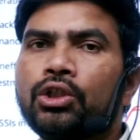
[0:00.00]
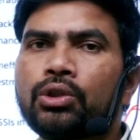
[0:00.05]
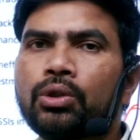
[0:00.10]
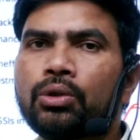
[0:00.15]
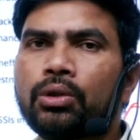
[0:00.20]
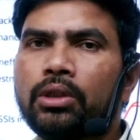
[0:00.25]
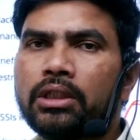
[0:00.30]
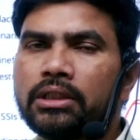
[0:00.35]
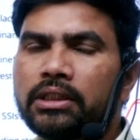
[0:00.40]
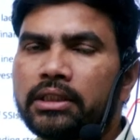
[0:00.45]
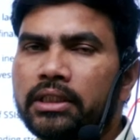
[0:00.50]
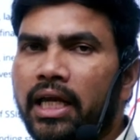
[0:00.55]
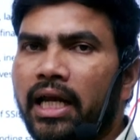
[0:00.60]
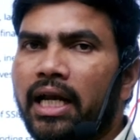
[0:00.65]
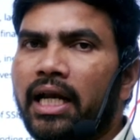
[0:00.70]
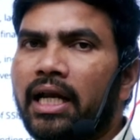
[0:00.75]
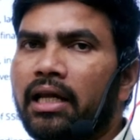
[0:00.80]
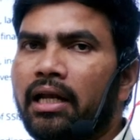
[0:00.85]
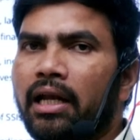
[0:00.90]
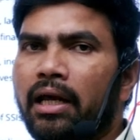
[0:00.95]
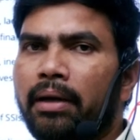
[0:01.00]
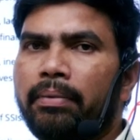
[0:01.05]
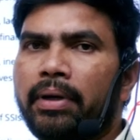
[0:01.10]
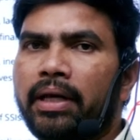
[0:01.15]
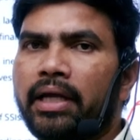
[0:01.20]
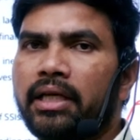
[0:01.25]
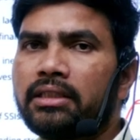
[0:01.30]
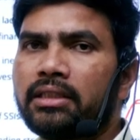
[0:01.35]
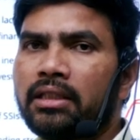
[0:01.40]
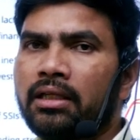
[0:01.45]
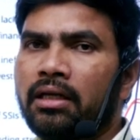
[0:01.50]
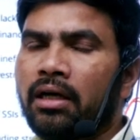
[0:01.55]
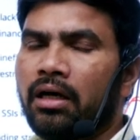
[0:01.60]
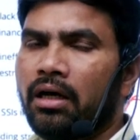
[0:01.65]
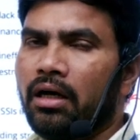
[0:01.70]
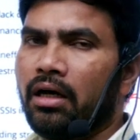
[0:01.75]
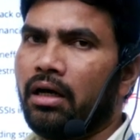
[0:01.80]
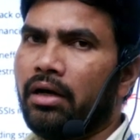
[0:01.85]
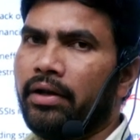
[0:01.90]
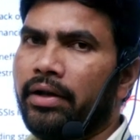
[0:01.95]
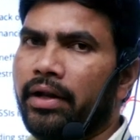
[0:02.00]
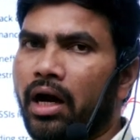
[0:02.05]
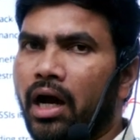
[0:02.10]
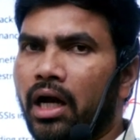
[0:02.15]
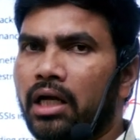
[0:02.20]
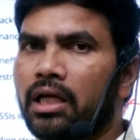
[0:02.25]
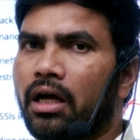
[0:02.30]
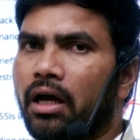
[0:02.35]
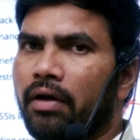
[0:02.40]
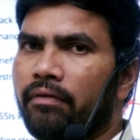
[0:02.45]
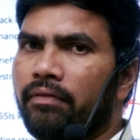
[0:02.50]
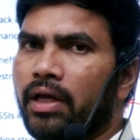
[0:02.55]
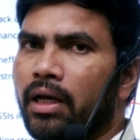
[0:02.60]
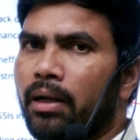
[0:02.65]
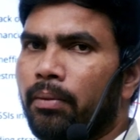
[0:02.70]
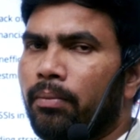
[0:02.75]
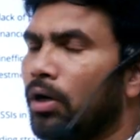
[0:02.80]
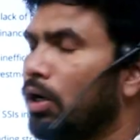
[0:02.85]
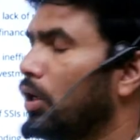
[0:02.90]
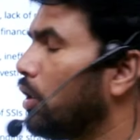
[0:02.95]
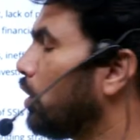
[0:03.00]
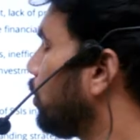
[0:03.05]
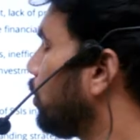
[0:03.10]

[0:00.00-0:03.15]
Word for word: So the skilled labor is not available